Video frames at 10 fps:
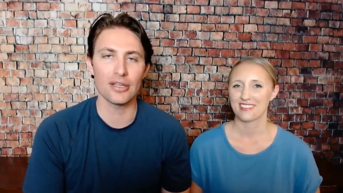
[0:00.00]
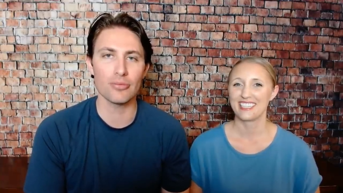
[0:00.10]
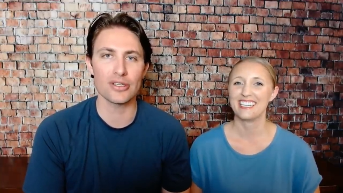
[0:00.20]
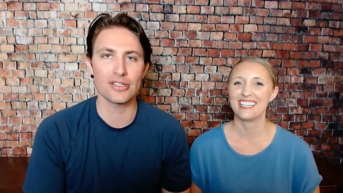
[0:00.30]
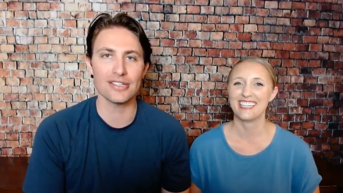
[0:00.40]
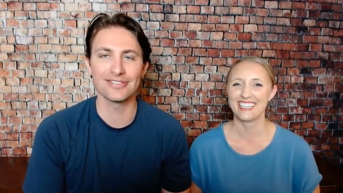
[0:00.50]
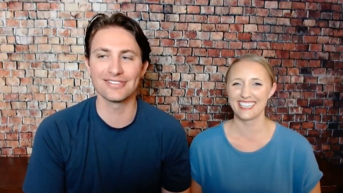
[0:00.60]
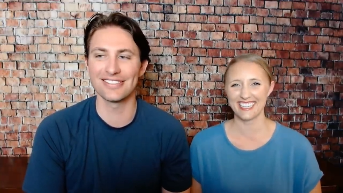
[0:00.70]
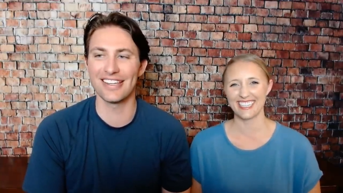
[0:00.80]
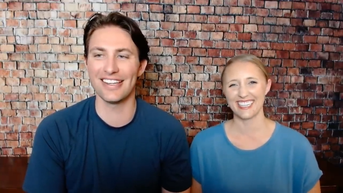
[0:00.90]
Speaker 1: in prison.
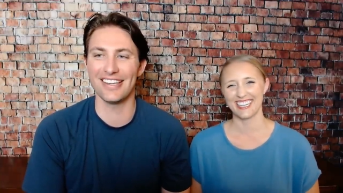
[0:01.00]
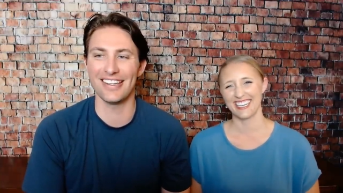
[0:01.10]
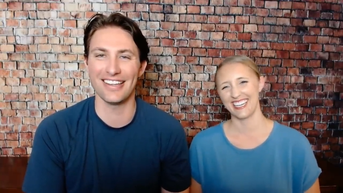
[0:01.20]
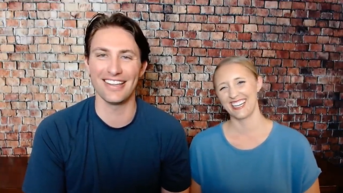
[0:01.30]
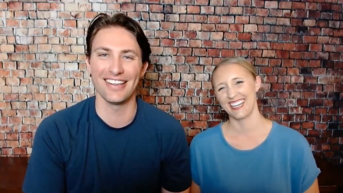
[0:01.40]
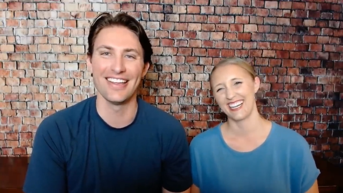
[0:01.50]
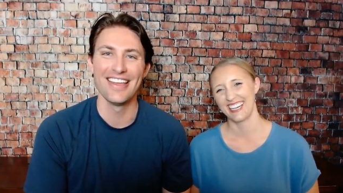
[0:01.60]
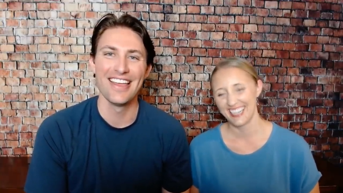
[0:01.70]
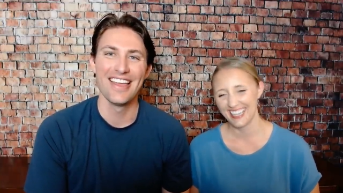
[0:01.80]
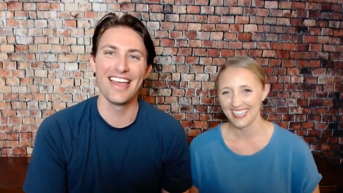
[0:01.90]

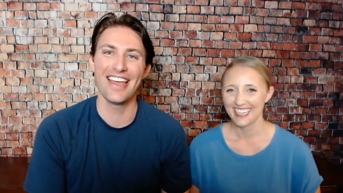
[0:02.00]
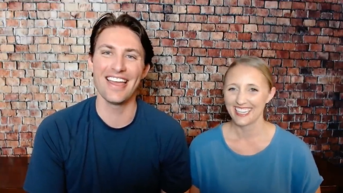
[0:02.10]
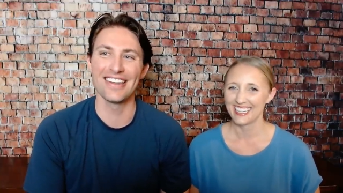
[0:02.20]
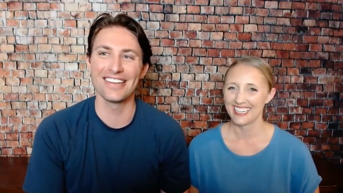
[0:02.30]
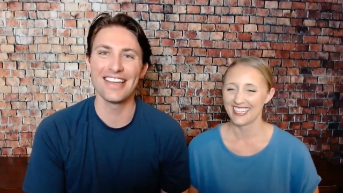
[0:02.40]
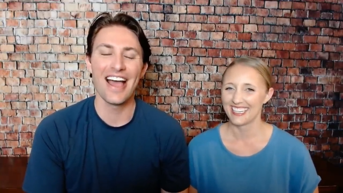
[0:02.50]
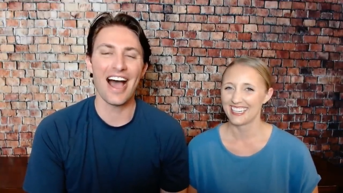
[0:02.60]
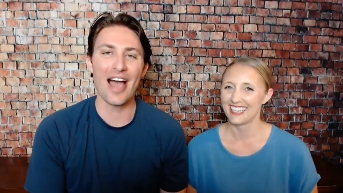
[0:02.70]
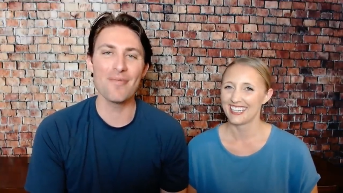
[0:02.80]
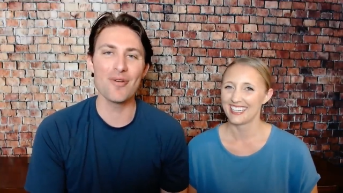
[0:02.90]
And
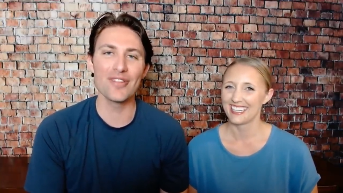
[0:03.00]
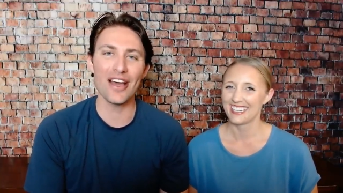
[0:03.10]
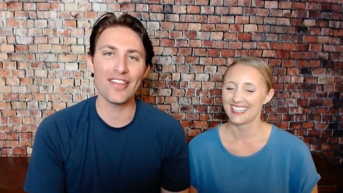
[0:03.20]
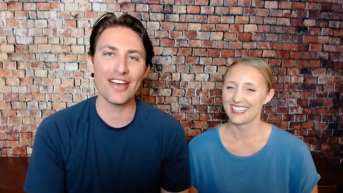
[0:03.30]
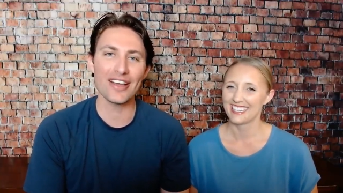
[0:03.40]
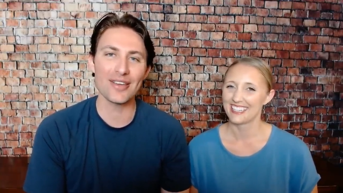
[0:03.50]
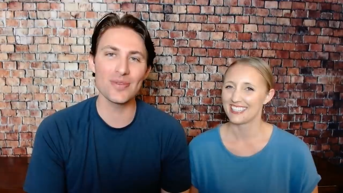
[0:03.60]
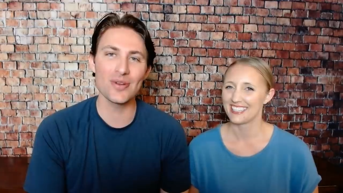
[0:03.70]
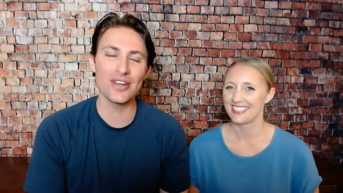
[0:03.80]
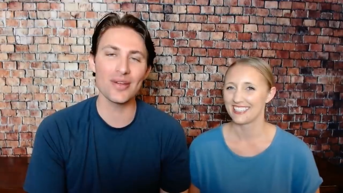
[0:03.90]
I moved out of that
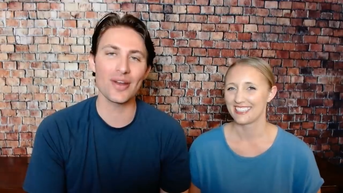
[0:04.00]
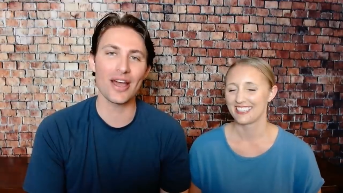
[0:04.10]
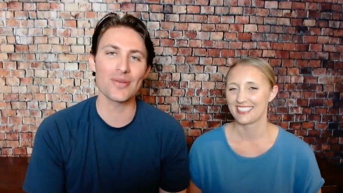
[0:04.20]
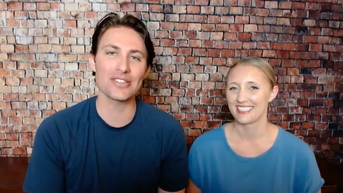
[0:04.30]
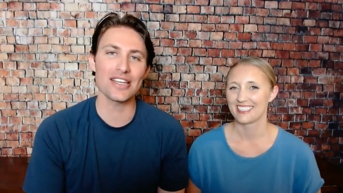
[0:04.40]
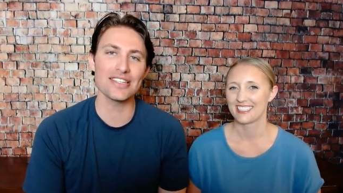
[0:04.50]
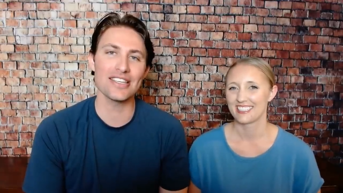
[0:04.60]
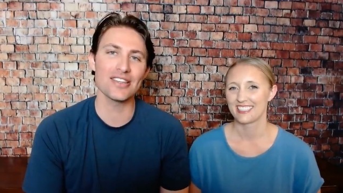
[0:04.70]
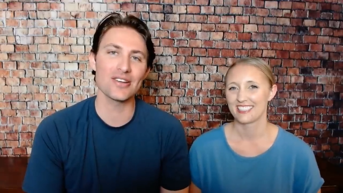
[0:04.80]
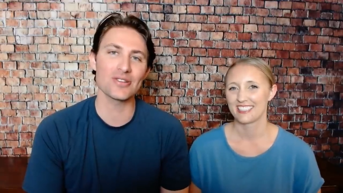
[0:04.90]
community when I was
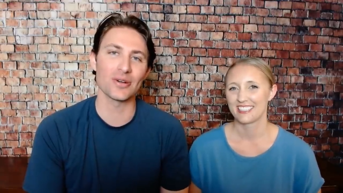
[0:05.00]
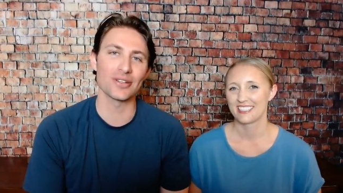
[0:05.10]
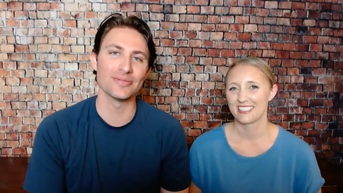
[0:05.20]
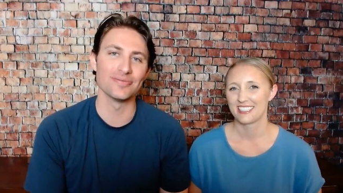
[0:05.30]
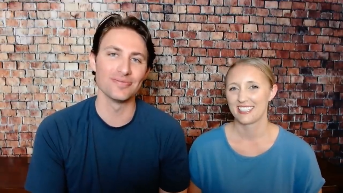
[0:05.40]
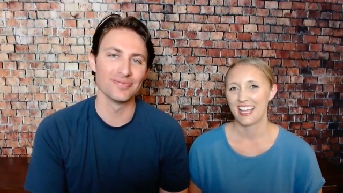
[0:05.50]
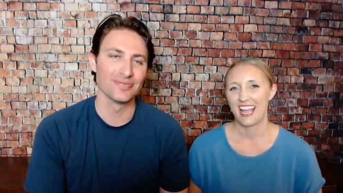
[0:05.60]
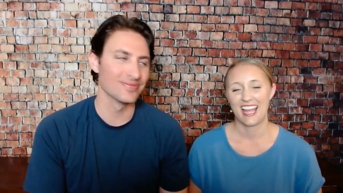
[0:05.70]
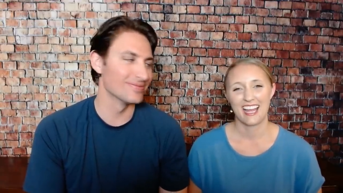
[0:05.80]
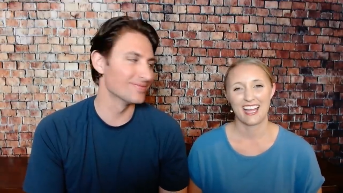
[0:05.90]
eighteen years old.
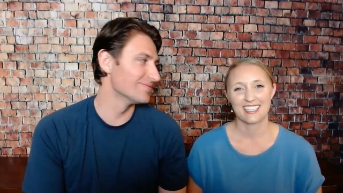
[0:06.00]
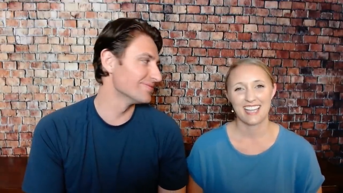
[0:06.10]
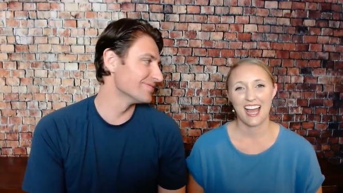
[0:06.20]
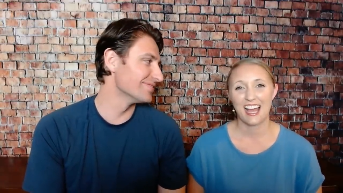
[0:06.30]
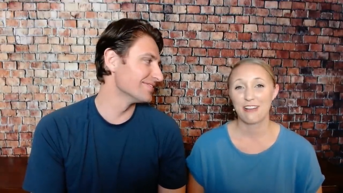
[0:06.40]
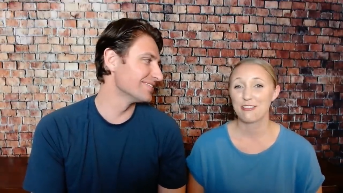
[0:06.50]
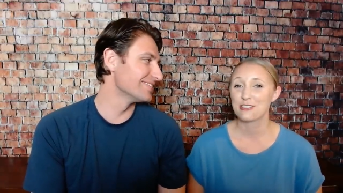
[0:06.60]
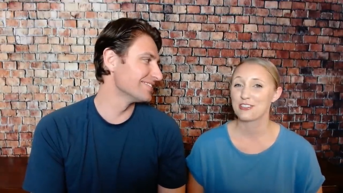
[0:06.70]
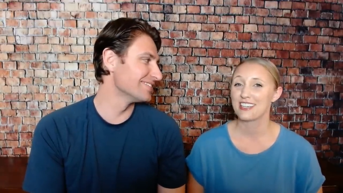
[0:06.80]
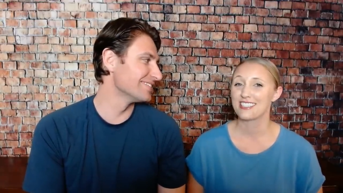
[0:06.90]
Speaker 2: And I
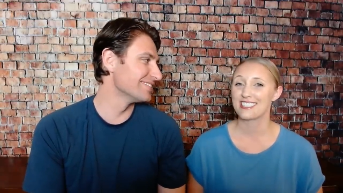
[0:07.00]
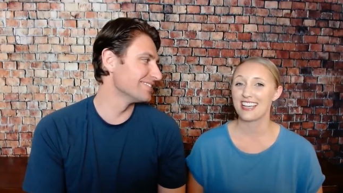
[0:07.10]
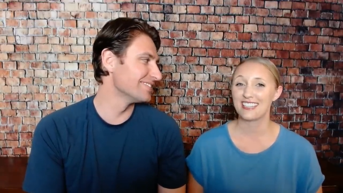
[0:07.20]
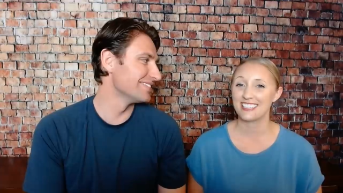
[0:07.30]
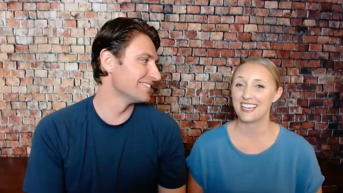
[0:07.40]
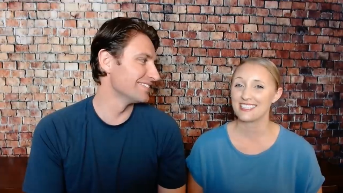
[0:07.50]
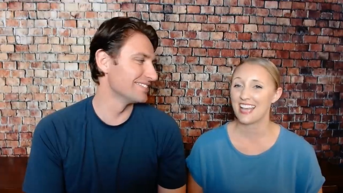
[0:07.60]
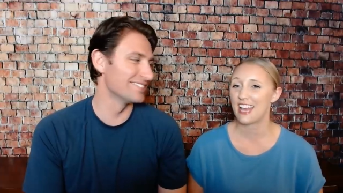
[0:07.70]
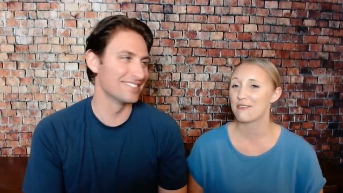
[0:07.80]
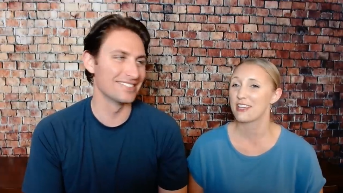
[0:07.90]
was raised L D
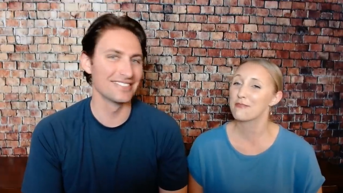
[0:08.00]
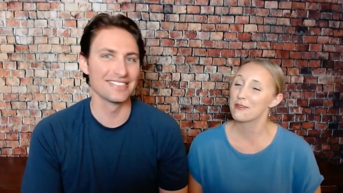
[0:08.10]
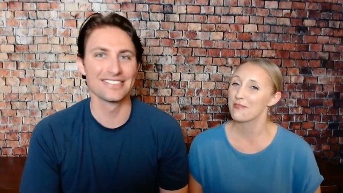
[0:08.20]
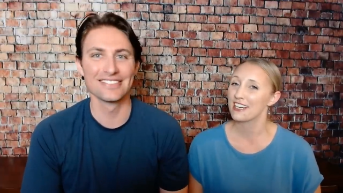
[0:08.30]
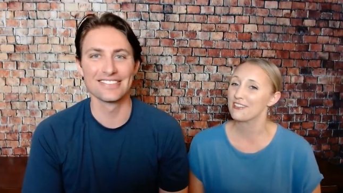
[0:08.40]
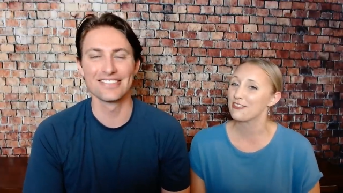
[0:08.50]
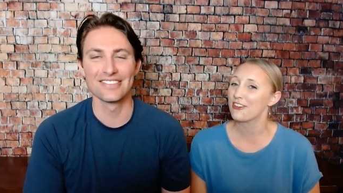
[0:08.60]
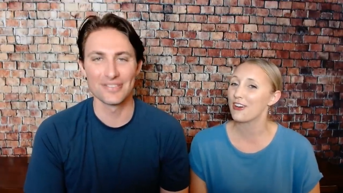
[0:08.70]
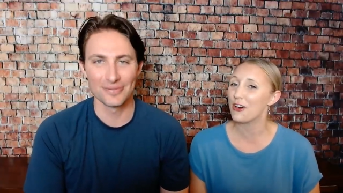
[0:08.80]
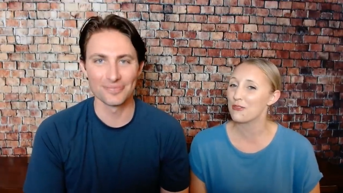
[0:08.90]
S, and we have been married
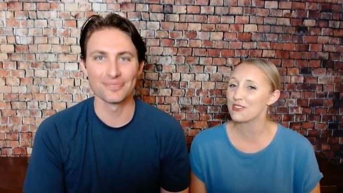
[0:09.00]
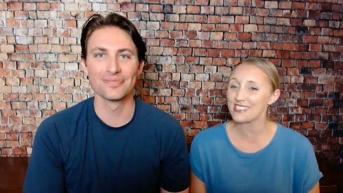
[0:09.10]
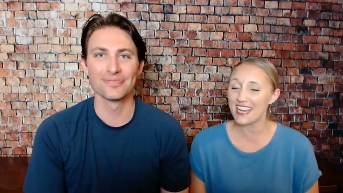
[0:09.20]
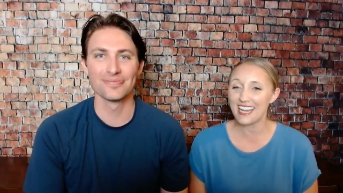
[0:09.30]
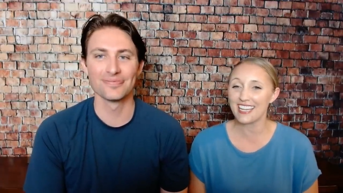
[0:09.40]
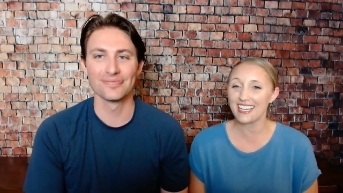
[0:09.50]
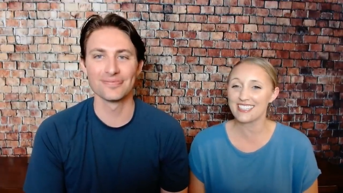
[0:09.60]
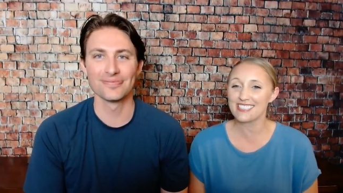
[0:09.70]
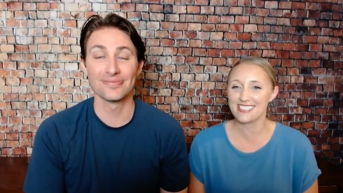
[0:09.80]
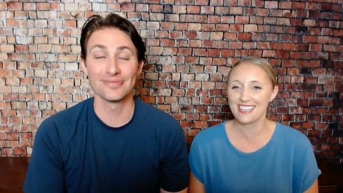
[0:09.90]
for almost eight
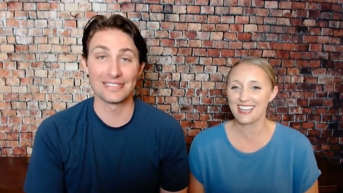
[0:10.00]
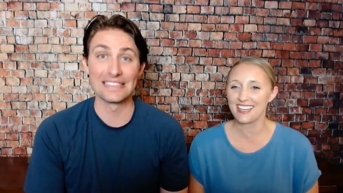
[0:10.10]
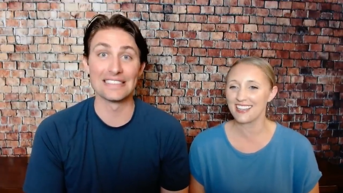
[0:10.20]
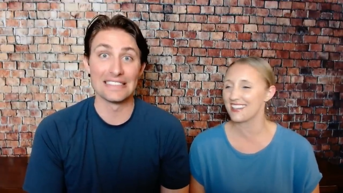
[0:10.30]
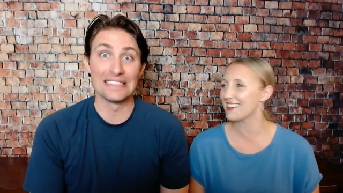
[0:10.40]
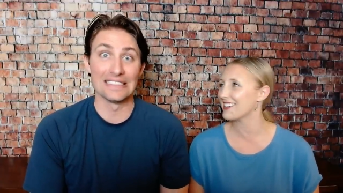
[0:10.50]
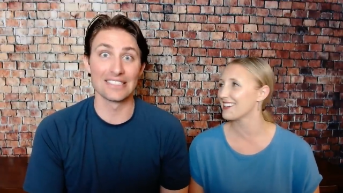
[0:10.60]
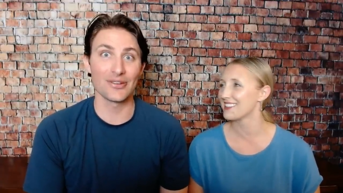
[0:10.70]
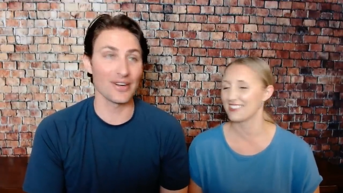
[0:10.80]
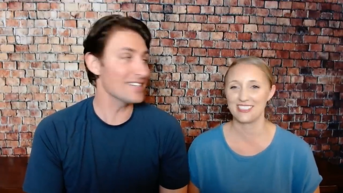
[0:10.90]
years now.
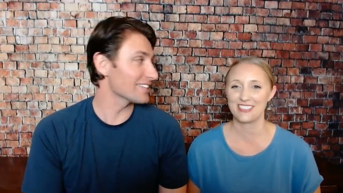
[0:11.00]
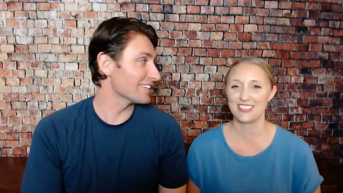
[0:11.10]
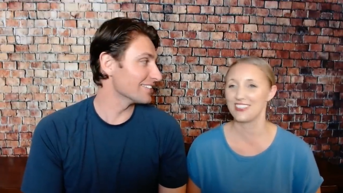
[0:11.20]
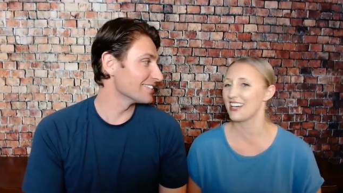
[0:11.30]
Speaker 1: Crazy. Just